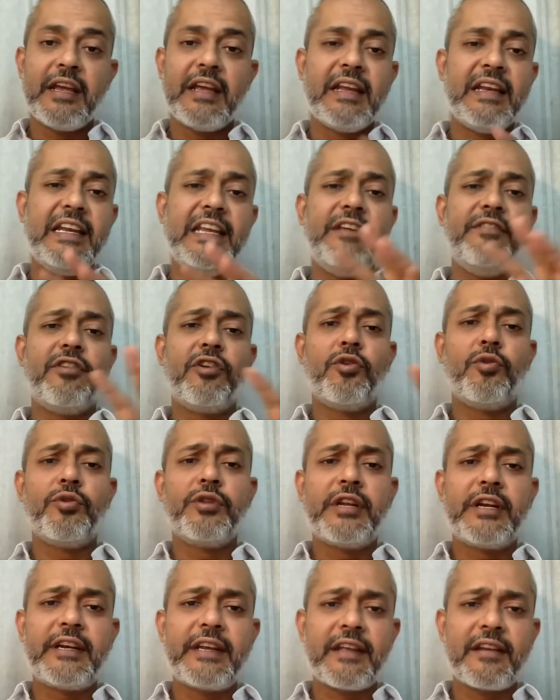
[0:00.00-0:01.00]
Leave alone
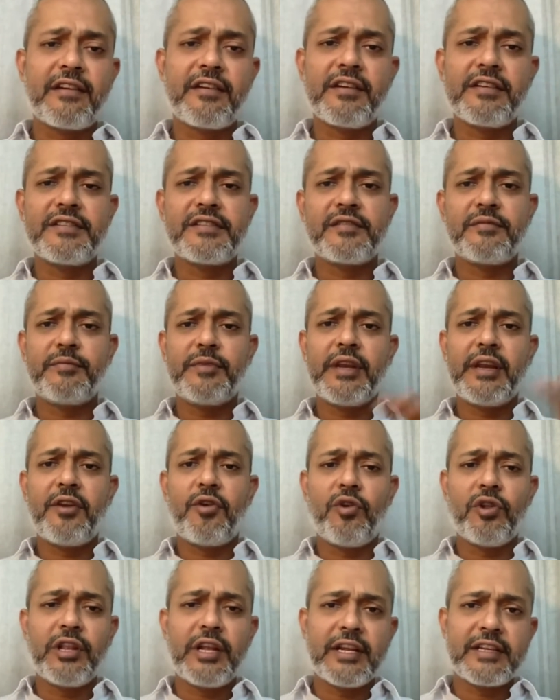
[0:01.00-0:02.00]
the terrorism and
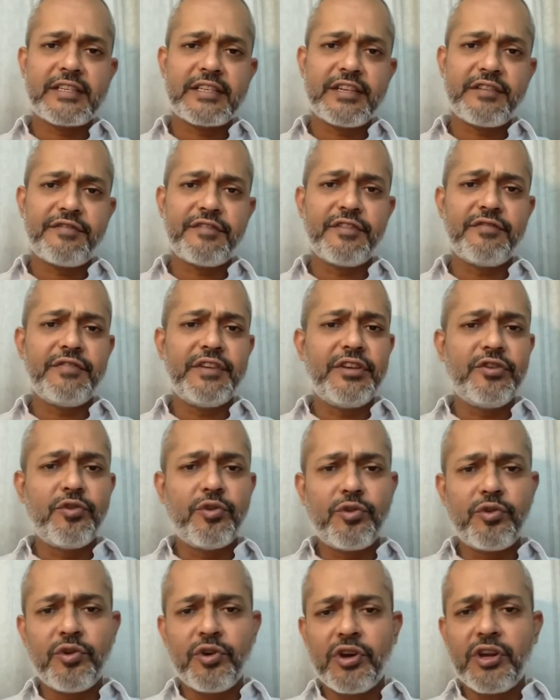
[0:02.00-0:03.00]
all that stuff, and we
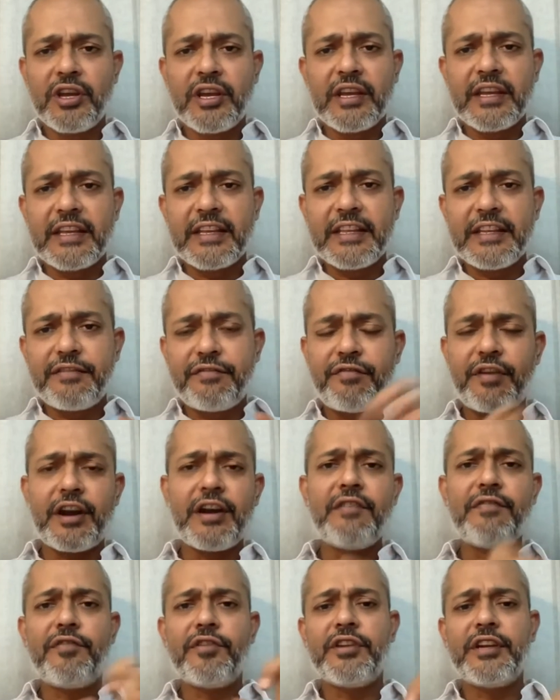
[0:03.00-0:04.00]
know the
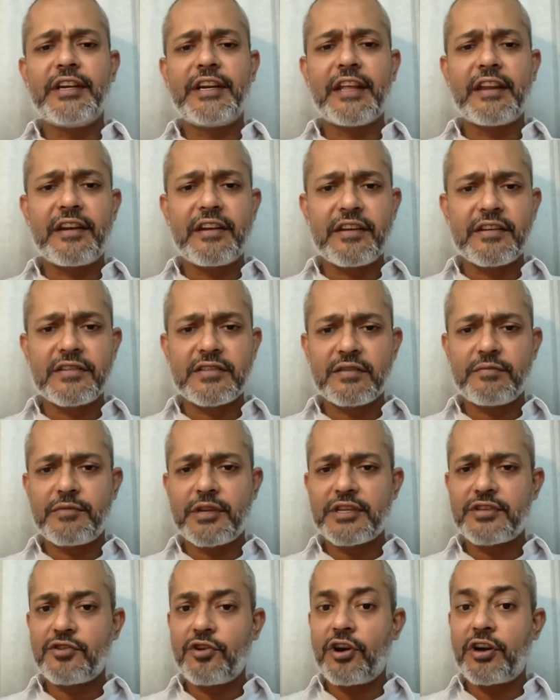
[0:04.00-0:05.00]
fund for the terrorism
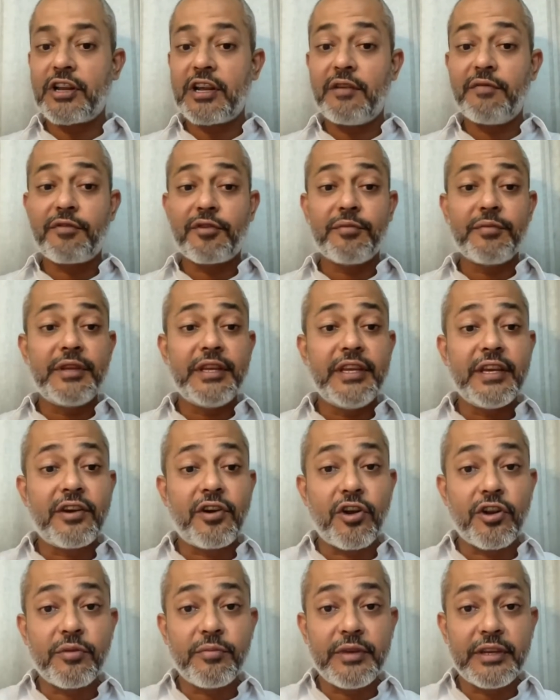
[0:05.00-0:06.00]
does not come from the
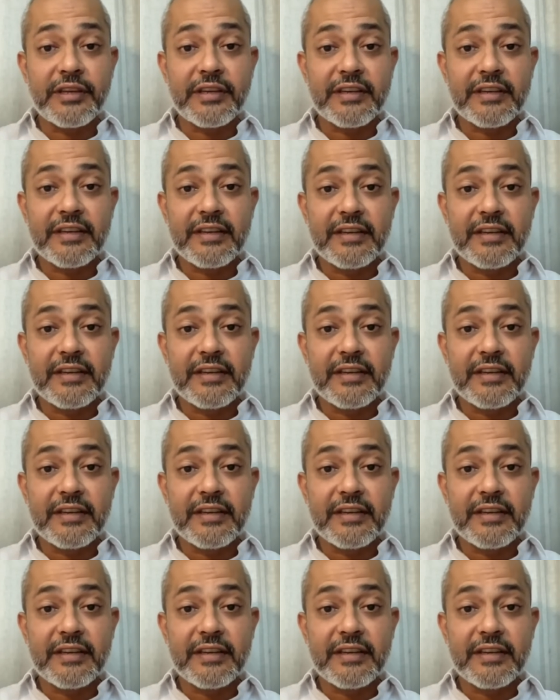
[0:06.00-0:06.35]
economy.